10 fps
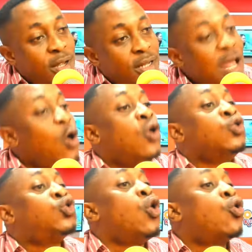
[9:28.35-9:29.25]
Not on
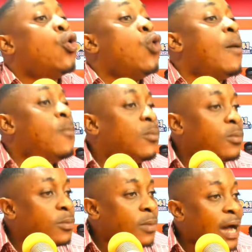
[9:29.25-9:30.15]
so crew,
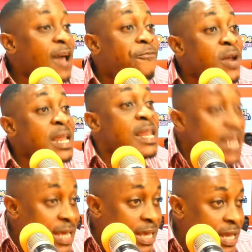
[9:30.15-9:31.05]
I friend the
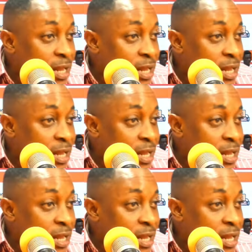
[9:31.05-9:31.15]
league.